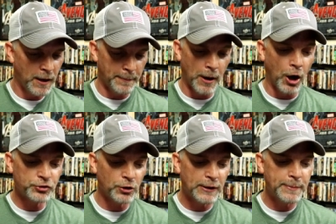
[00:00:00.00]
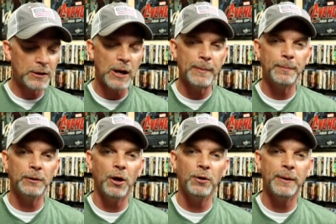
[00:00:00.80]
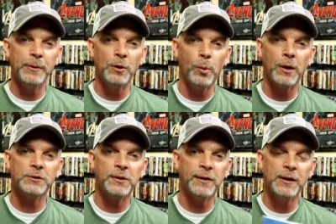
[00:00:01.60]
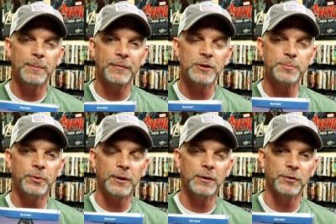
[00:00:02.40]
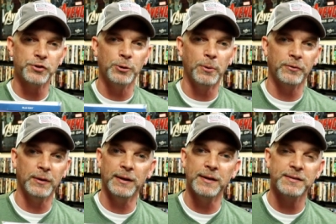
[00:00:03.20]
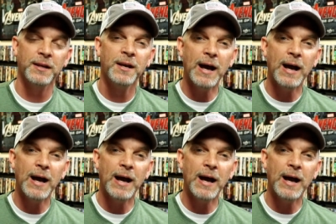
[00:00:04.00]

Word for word: Um, also, leave me a comment below. Let me know what you think about this particular Steelbook release.